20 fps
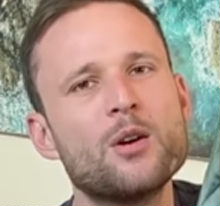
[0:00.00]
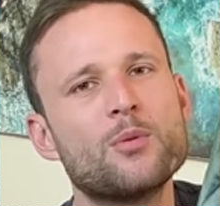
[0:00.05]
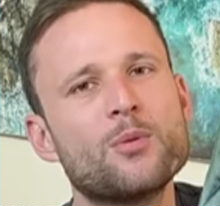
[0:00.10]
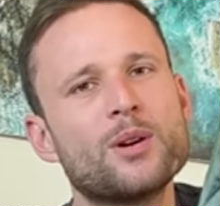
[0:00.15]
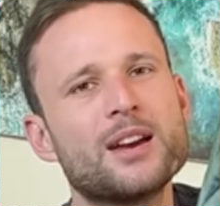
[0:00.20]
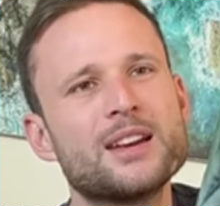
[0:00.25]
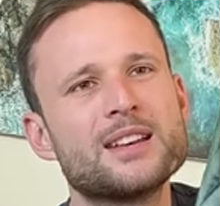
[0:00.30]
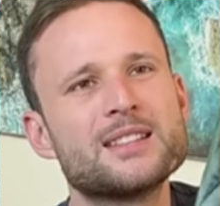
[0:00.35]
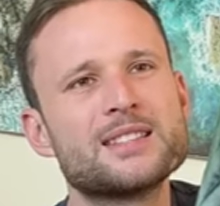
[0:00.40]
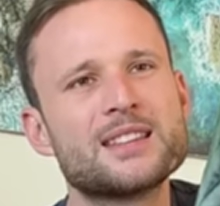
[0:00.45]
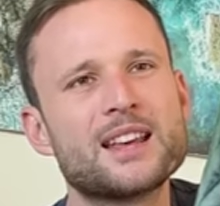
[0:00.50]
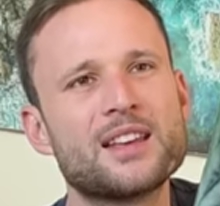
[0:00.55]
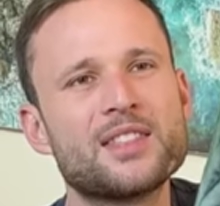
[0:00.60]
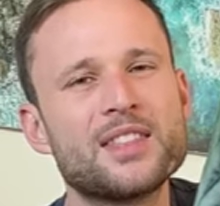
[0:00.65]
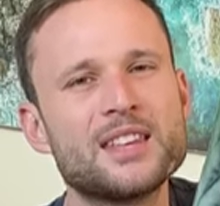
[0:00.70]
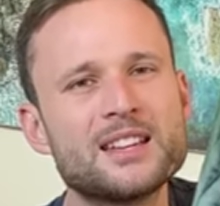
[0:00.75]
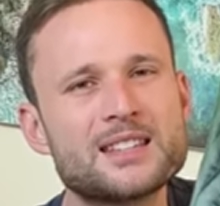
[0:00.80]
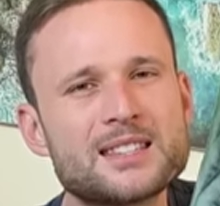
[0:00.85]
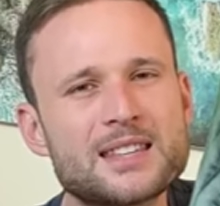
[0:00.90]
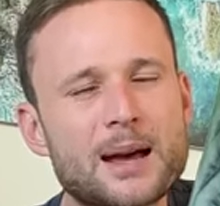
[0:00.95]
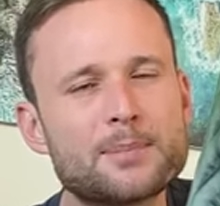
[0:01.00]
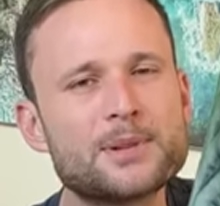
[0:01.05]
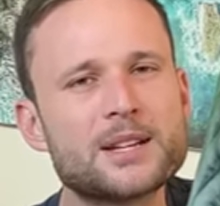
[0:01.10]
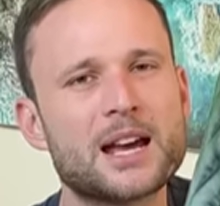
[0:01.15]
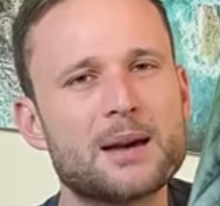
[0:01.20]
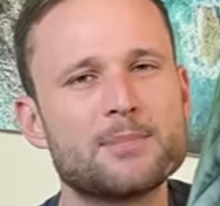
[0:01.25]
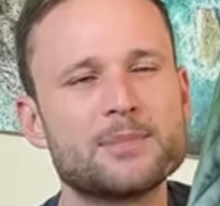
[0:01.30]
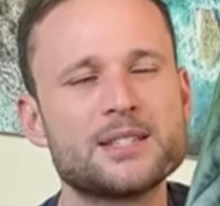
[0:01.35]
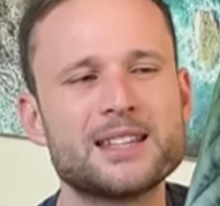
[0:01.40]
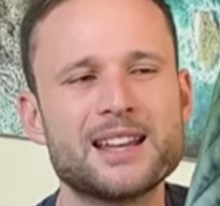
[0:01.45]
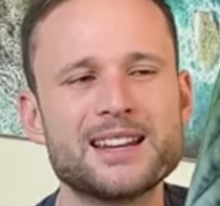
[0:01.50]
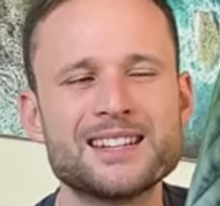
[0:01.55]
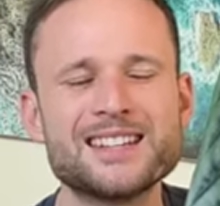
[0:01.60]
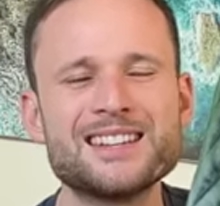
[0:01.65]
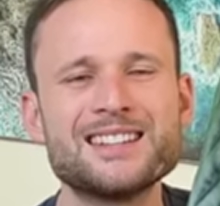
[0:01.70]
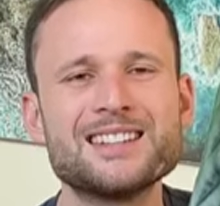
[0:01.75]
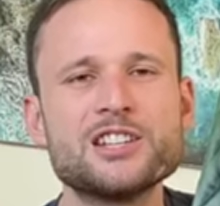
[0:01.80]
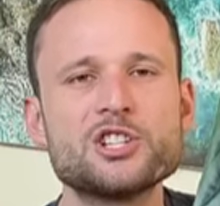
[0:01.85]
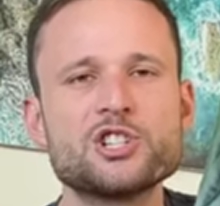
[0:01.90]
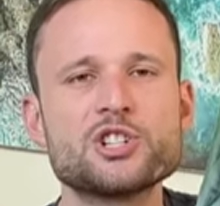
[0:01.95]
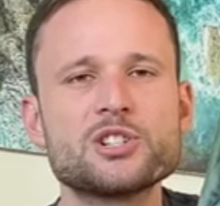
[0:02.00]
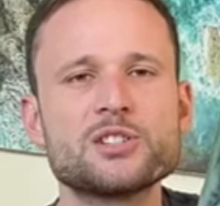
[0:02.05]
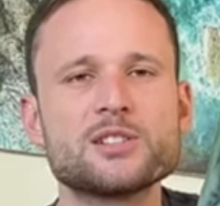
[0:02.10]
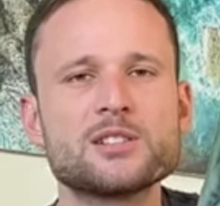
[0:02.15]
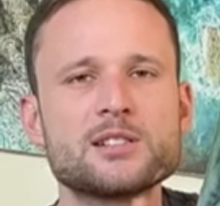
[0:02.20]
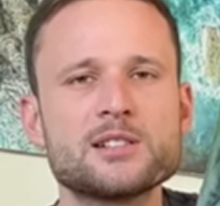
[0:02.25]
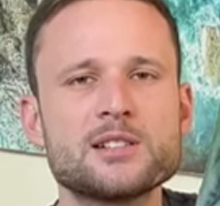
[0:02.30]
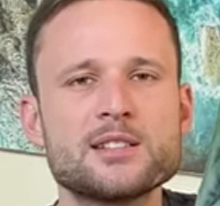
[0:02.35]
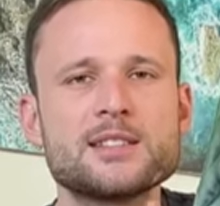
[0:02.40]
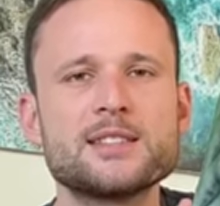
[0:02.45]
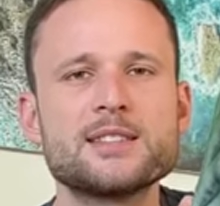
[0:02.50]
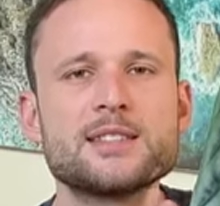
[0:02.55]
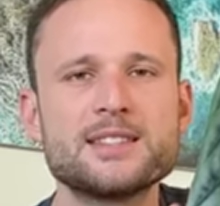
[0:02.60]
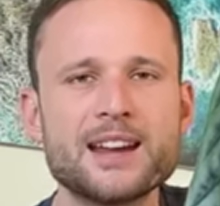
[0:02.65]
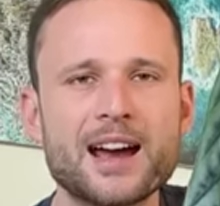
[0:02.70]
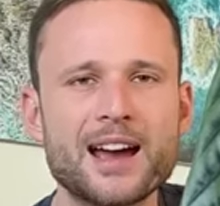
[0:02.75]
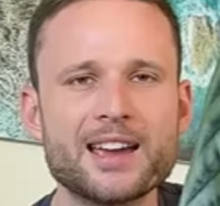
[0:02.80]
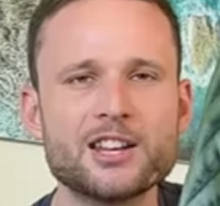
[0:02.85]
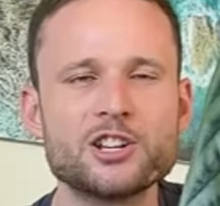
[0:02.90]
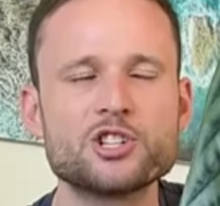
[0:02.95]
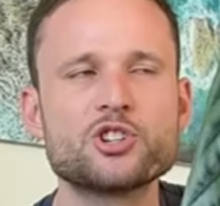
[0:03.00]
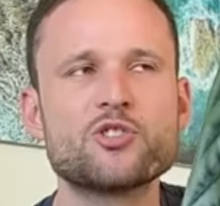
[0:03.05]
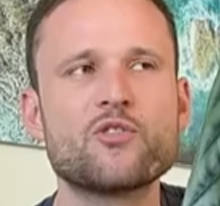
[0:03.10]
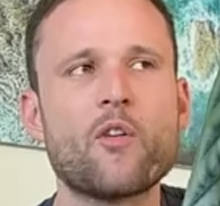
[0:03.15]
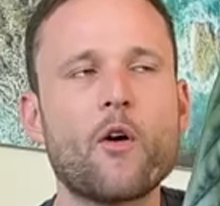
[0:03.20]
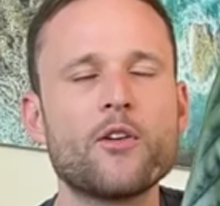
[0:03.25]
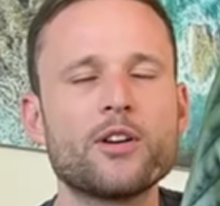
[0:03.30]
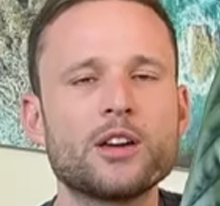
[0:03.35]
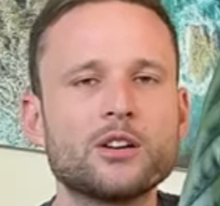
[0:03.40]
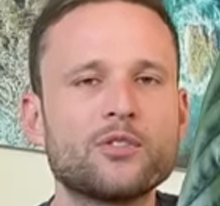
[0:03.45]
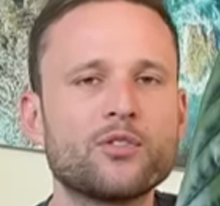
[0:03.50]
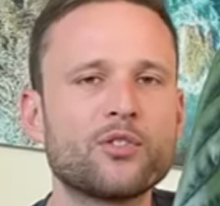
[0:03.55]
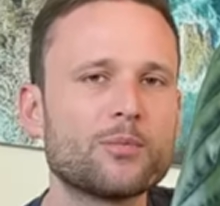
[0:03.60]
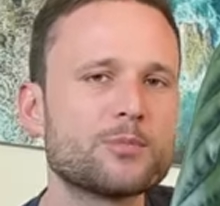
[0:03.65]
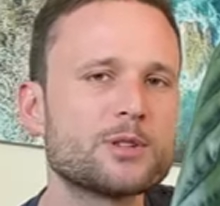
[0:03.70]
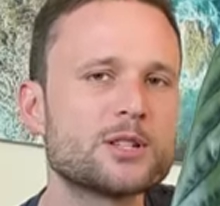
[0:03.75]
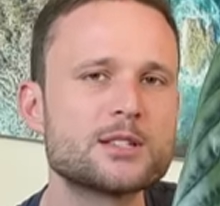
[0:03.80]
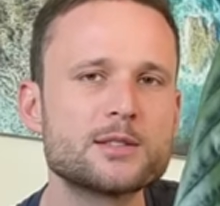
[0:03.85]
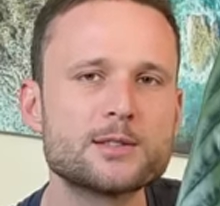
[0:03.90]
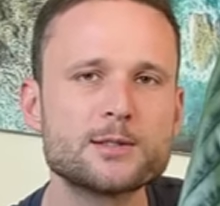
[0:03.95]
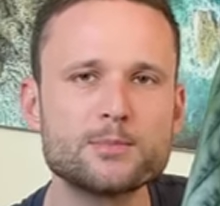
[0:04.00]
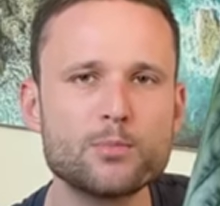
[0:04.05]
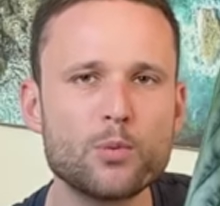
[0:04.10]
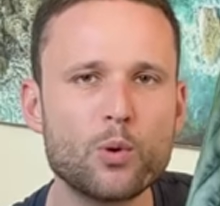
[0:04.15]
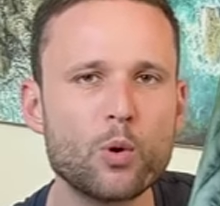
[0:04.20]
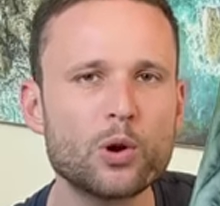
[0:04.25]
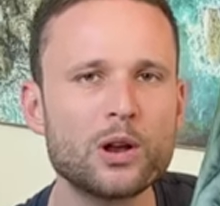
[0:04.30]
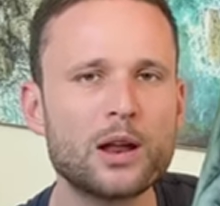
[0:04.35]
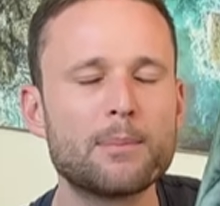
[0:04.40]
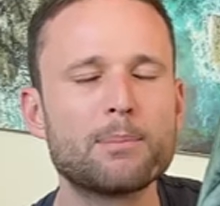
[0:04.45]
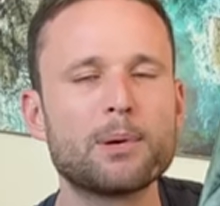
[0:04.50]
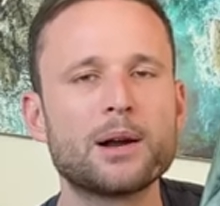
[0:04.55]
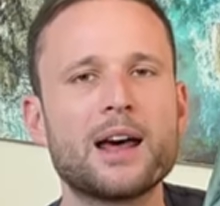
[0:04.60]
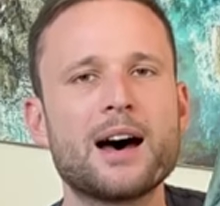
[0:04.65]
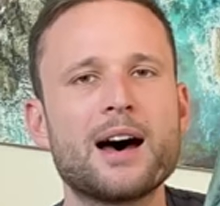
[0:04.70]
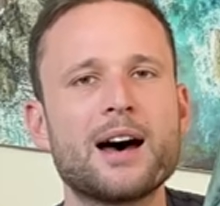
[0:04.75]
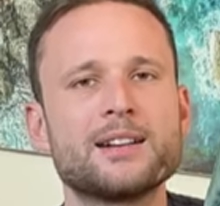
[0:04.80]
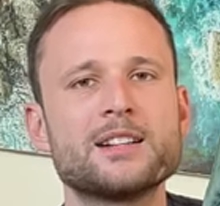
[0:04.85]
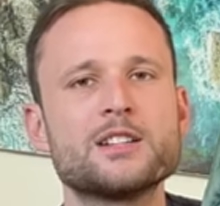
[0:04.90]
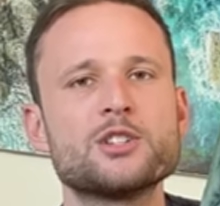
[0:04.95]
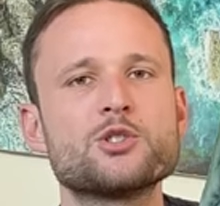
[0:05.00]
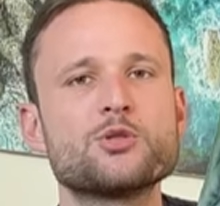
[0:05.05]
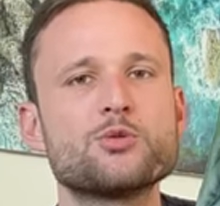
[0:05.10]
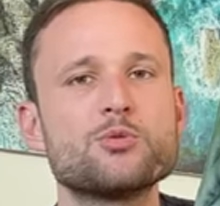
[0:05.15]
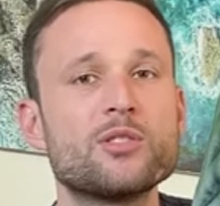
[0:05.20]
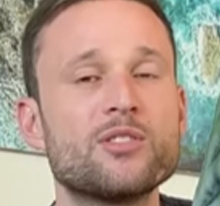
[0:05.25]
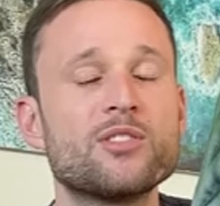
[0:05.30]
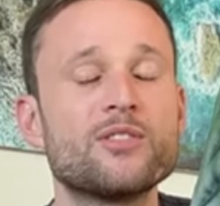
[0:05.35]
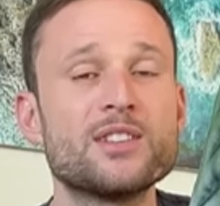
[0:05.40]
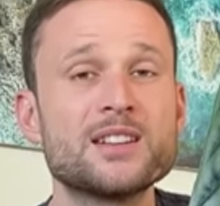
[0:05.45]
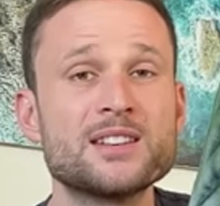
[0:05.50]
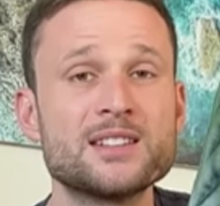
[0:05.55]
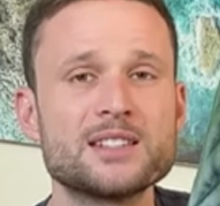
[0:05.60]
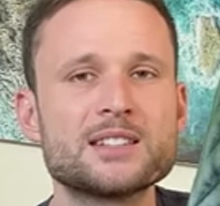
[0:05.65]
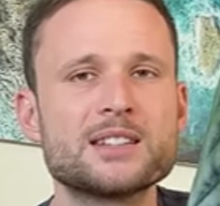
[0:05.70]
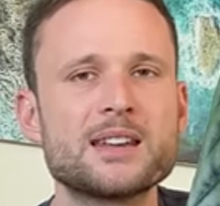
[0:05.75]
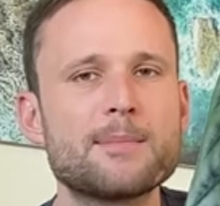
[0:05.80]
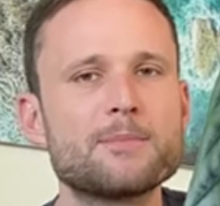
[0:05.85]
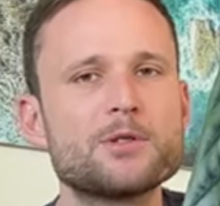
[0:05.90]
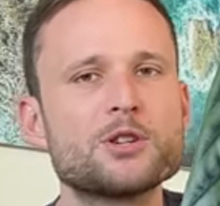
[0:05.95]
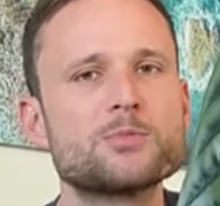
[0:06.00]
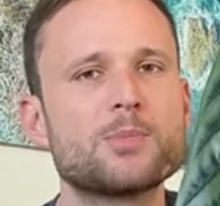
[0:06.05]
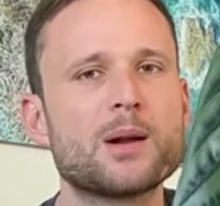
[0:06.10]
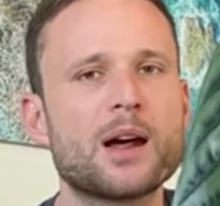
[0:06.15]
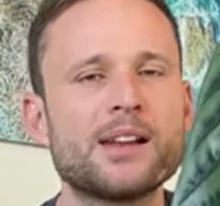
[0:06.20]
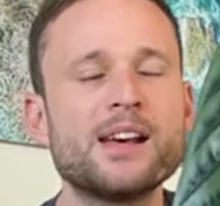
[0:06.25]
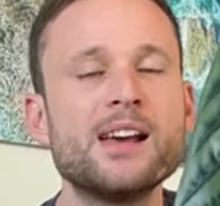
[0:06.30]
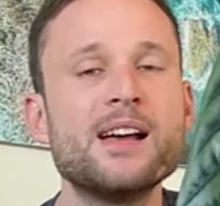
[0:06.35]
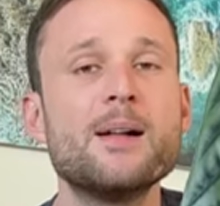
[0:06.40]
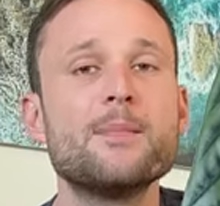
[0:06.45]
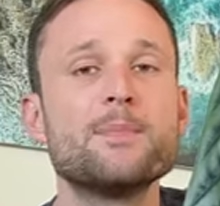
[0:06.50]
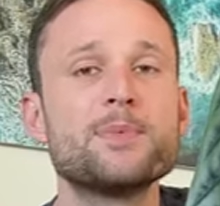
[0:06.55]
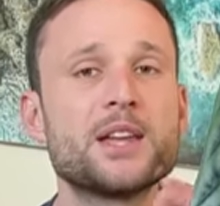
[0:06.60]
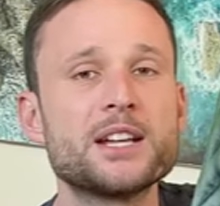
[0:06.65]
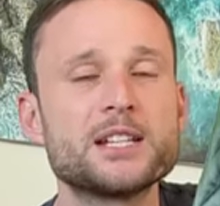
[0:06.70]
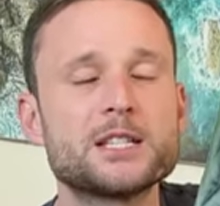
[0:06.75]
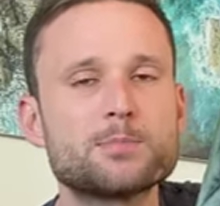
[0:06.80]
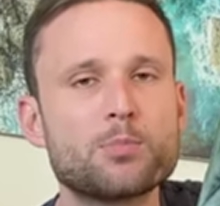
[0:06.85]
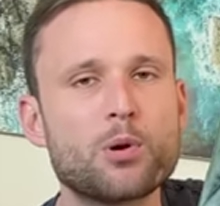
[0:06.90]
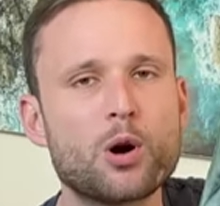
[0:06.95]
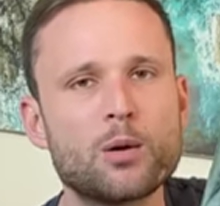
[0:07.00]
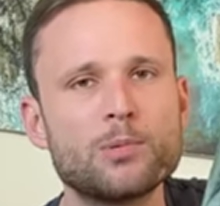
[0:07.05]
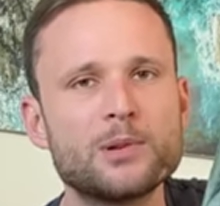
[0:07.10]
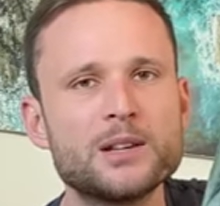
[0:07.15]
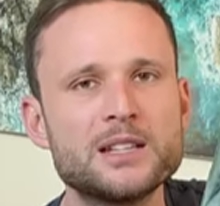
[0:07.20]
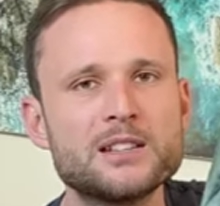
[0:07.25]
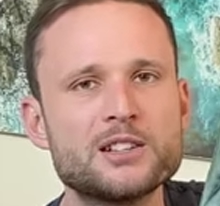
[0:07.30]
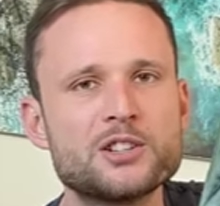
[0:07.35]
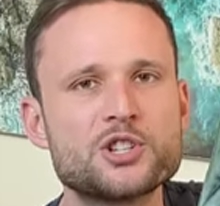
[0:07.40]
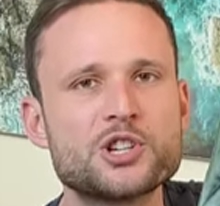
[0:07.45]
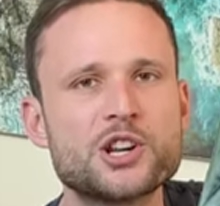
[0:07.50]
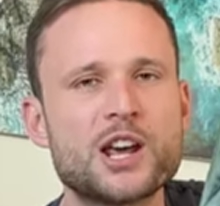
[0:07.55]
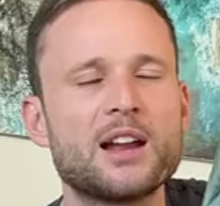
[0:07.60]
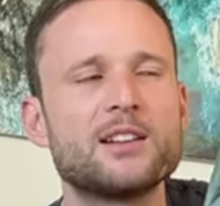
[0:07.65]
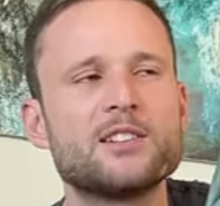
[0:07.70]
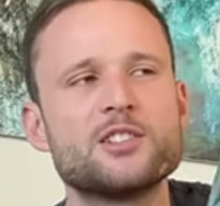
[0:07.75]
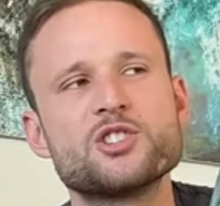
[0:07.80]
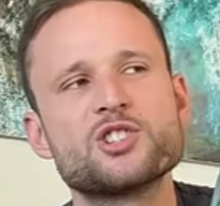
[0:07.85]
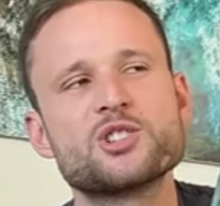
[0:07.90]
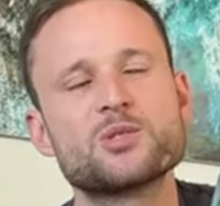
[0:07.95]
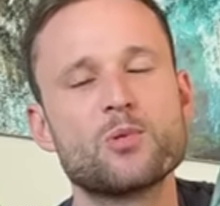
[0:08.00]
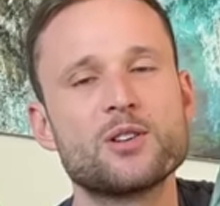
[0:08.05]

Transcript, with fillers: Whereas I think sometimes that initial stage, growing it from a smaller plant into an established plant, that's probably the challenge.